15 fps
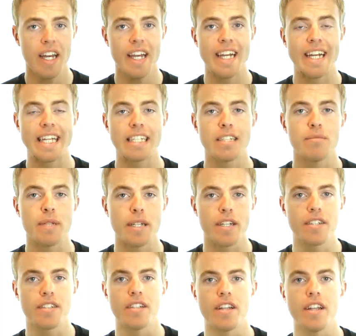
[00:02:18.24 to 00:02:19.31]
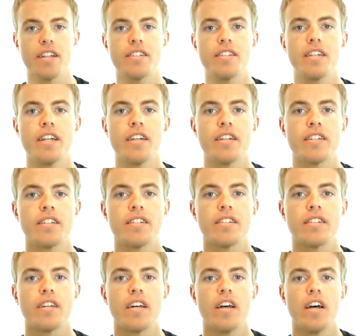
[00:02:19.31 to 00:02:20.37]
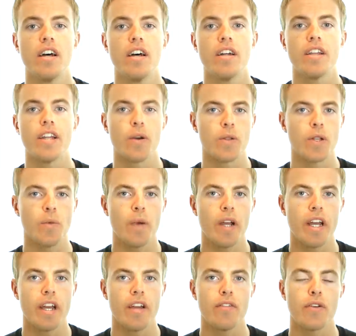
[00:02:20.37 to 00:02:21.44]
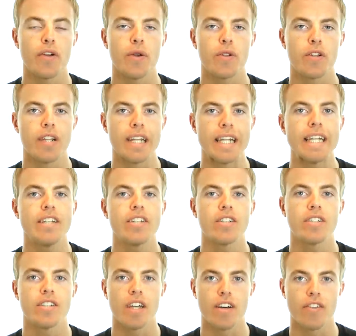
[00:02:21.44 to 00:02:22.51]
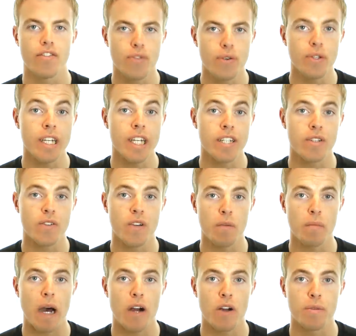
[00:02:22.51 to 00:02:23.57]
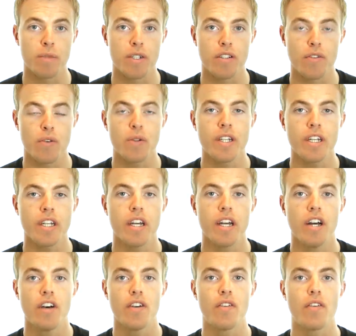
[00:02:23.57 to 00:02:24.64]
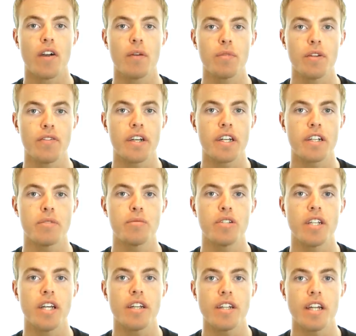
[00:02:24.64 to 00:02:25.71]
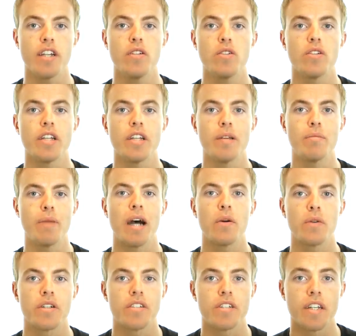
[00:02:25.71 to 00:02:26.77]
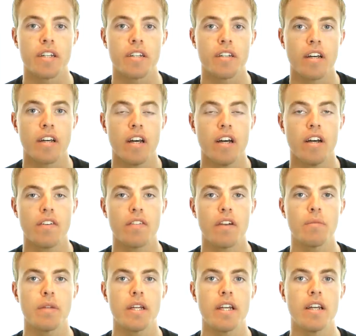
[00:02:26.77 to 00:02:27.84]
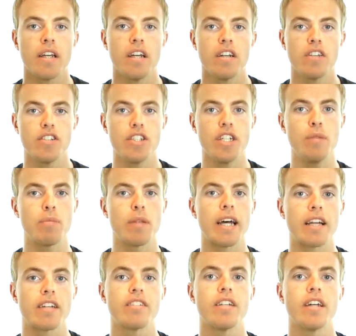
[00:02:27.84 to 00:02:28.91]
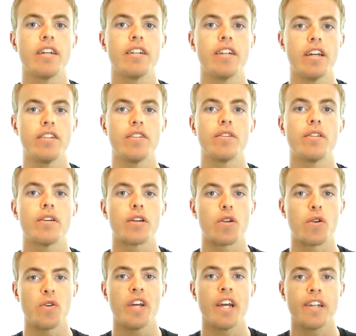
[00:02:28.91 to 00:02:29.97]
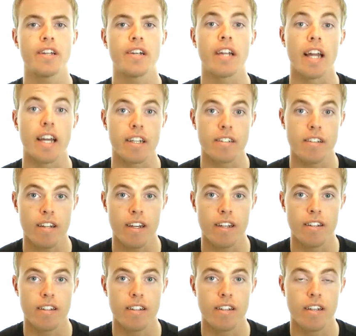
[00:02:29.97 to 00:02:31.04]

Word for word: It is because this is the only way for you to lead yourself fully into empowerment, fully from the victim state into the empowered state, from the sheep like state into the creator like state.